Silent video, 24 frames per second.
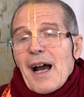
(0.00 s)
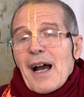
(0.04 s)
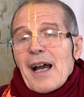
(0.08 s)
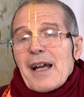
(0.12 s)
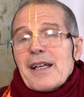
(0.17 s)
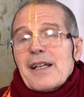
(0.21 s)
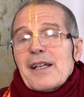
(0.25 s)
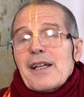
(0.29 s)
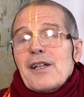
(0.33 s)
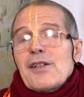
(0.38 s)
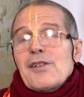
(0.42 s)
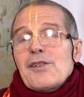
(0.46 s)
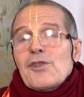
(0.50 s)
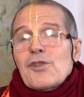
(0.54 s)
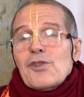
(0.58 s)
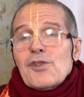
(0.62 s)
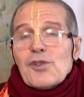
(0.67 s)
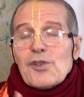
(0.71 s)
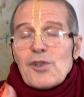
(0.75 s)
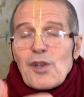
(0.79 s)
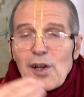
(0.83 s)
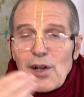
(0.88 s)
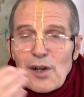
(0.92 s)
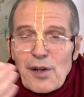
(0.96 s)
I can
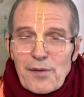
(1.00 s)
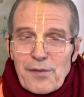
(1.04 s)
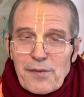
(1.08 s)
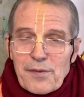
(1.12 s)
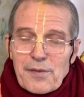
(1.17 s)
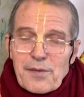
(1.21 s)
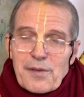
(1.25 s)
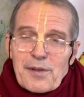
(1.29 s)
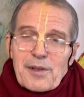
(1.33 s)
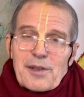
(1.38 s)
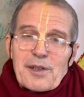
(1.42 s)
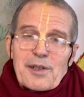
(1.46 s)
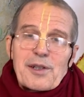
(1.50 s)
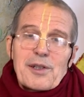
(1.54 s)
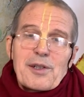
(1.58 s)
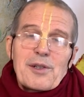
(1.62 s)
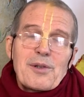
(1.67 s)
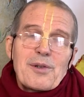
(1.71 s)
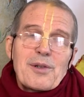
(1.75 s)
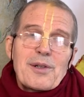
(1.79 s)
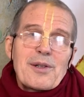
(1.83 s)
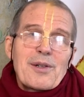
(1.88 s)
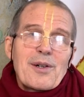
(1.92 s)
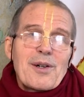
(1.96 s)
serve
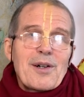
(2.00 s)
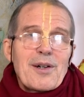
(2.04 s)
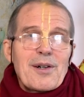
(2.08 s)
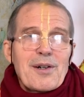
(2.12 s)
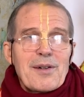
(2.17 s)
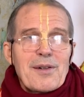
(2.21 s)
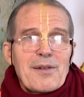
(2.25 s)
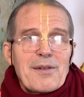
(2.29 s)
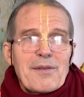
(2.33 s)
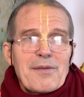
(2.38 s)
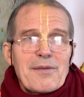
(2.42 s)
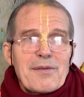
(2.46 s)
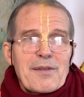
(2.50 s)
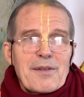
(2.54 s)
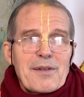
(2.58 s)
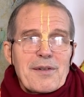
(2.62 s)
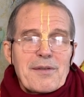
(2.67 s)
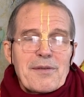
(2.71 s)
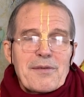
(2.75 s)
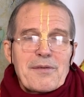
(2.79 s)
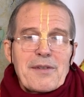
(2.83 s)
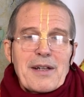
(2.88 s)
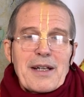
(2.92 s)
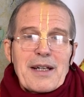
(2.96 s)
you in all
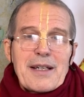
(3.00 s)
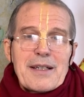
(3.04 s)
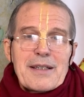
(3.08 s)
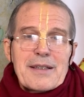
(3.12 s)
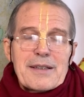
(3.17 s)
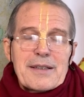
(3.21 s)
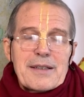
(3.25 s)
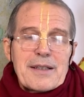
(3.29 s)
ways.